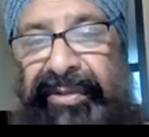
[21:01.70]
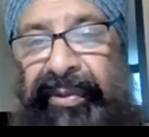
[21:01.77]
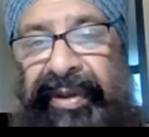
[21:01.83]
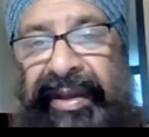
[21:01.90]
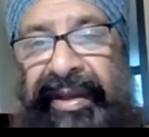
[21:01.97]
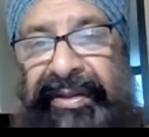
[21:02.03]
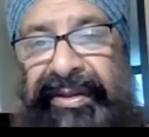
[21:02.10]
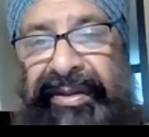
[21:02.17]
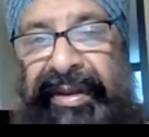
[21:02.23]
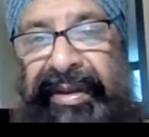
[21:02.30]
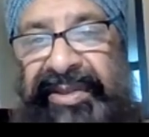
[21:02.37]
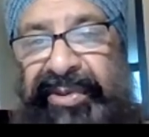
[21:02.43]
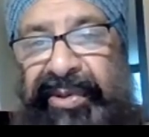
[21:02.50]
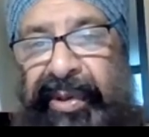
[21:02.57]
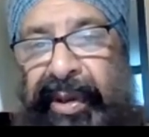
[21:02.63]
we are doing is
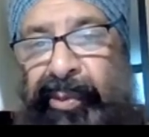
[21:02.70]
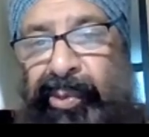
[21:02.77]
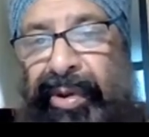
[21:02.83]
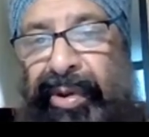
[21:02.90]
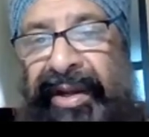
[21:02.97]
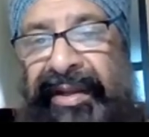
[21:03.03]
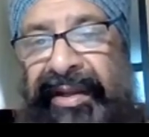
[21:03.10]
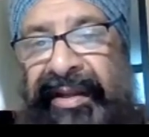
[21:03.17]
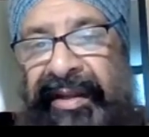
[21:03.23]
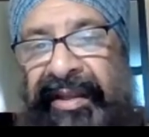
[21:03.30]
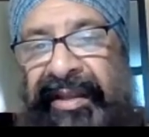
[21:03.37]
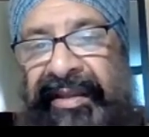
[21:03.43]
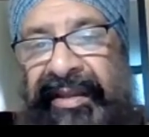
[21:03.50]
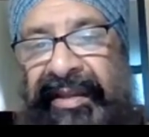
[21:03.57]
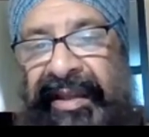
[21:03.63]
we are widening
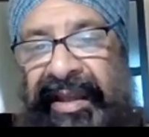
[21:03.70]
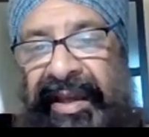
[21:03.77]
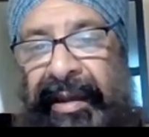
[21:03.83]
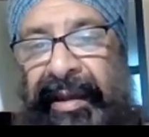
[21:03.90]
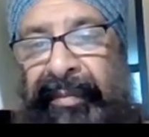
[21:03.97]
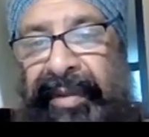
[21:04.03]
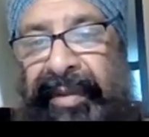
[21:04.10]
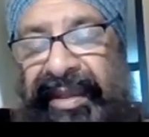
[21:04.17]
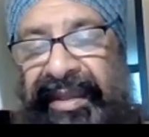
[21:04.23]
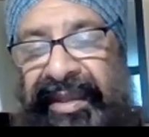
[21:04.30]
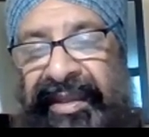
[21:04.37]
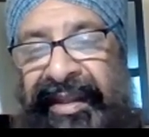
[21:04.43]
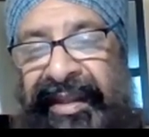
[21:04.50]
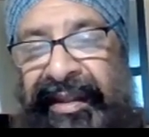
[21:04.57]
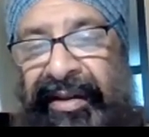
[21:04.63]
and making
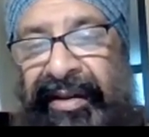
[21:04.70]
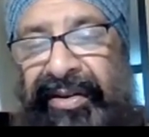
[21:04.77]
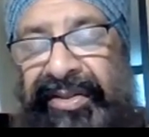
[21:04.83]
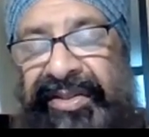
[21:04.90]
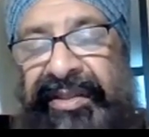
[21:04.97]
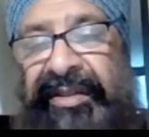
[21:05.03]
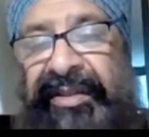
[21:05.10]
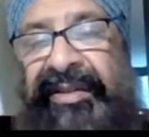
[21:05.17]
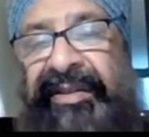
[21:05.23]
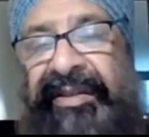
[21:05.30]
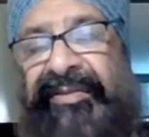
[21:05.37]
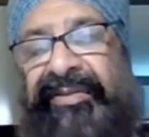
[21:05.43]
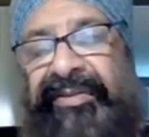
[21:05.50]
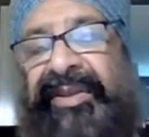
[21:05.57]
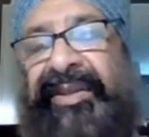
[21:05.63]
enlarging
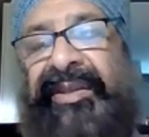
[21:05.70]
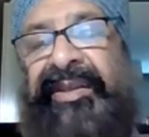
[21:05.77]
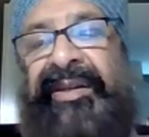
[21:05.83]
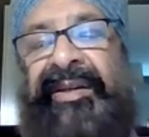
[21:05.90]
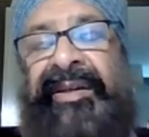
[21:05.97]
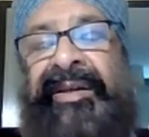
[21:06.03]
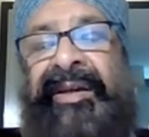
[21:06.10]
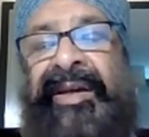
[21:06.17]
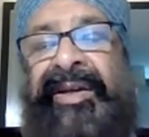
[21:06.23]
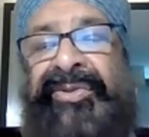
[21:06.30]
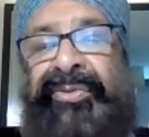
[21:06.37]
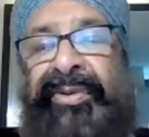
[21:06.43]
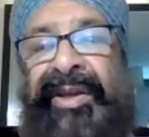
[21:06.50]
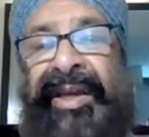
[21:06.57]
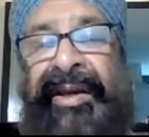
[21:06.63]
the
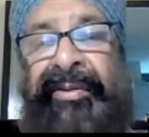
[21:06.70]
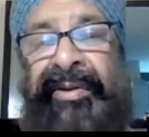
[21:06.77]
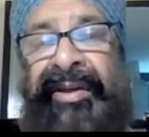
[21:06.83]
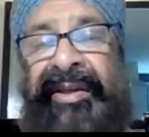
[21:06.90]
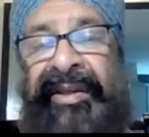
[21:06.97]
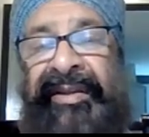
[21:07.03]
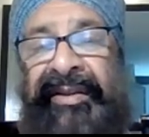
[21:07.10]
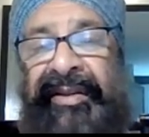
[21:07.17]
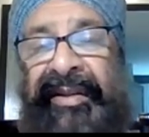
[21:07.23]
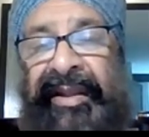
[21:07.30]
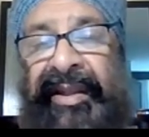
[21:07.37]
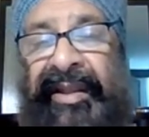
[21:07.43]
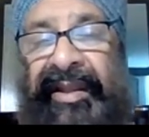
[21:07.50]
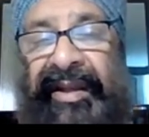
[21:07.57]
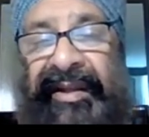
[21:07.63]
actual airway.
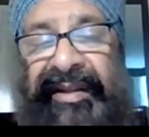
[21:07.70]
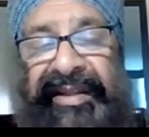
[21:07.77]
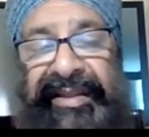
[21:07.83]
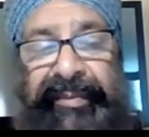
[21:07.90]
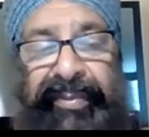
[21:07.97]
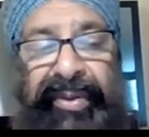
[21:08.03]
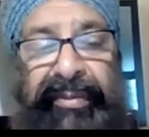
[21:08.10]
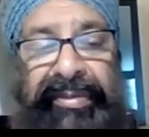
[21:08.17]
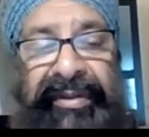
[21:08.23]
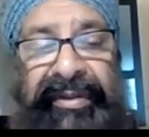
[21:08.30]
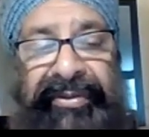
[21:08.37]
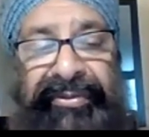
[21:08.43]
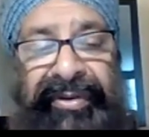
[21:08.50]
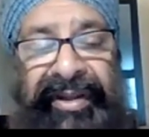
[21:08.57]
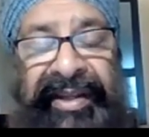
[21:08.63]
And that's probably
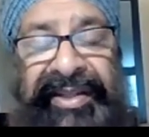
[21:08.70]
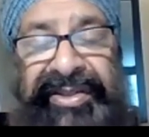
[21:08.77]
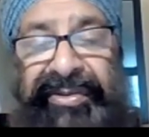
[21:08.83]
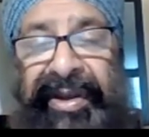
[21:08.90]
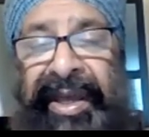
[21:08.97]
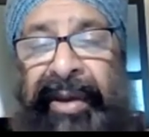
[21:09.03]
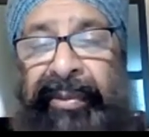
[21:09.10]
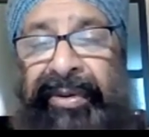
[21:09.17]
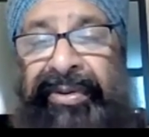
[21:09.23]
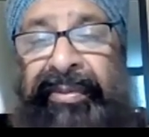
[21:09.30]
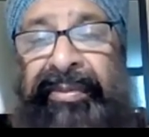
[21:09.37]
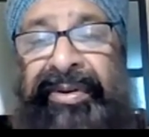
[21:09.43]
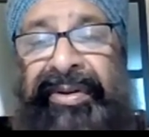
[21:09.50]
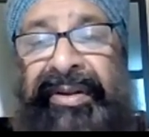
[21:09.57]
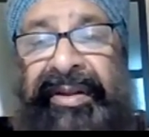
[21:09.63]
related to airway
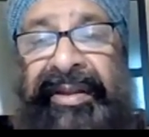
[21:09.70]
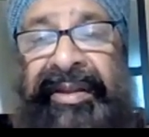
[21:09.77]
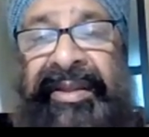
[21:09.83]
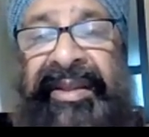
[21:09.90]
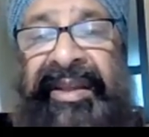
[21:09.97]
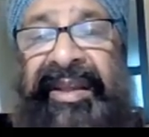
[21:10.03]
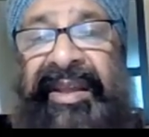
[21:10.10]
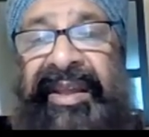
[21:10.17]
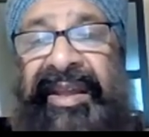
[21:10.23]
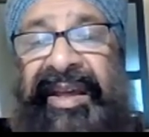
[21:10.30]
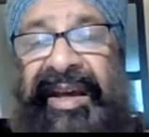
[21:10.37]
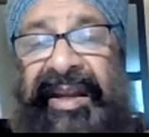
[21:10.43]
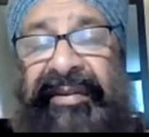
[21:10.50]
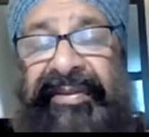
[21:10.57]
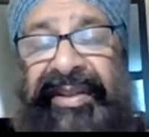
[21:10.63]
remodeling.
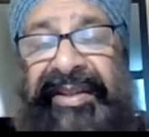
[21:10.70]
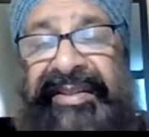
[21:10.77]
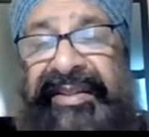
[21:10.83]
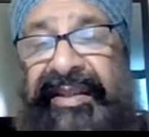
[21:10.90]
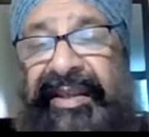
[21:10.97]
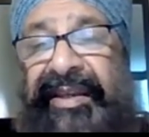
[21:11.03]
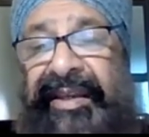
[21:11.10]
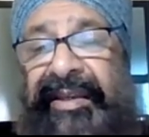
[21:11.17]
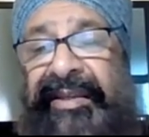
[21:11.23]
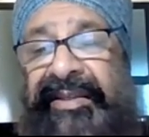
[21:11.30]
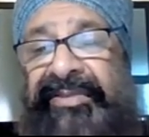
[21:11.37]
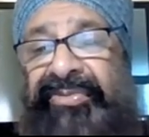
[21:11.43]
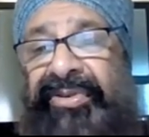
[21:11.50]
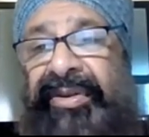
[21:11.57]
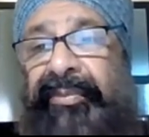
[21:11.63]
And if that's the
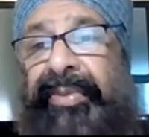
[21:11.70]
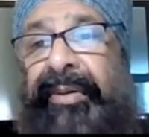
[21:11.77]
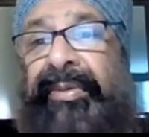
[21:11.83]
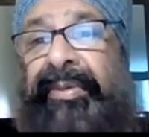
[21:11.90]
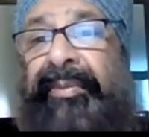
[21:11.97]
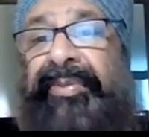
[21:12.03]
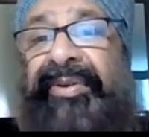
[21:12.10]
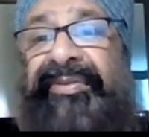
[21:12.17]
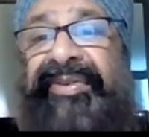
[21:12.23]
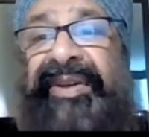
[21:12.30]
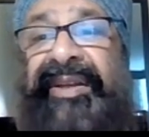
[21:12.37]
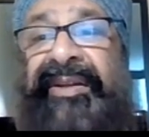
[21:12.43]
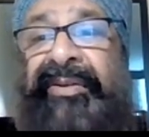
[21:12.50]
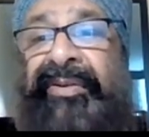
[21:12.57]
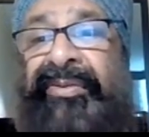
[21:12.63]
case, we can probably
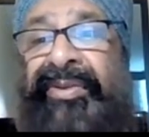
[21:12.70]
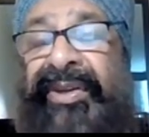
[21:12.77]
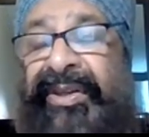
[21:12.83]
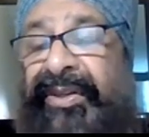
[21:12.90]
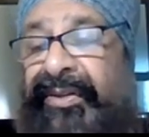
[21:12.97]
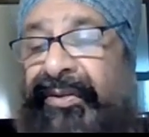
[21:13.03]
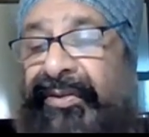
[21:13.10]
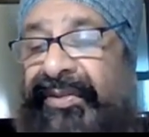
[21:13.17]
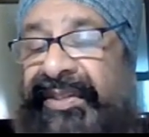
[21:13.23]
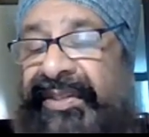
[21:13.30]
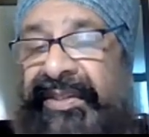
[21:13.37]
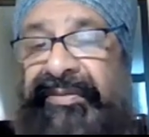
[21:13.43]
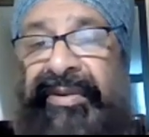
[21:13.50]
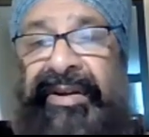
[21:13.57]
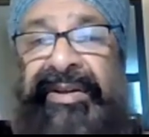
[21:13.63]
prevent or reduce the
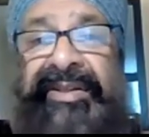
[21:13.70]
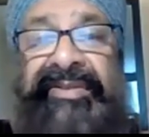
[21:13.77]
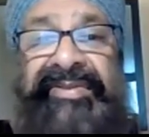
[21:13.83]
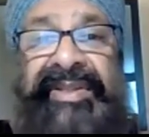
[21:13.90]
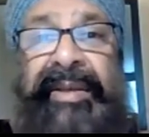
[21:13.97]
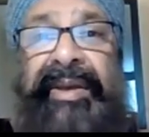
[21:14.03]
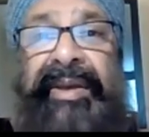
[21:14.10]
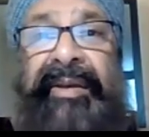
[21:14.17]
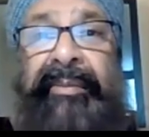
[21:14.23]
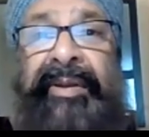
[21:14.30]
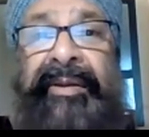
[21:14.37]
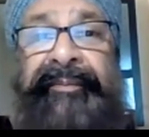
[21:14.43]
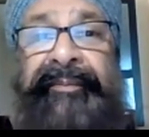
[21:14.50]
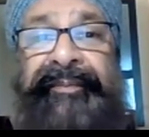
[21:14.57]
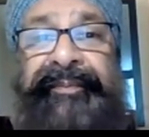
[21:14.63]
severity of sleep apnea.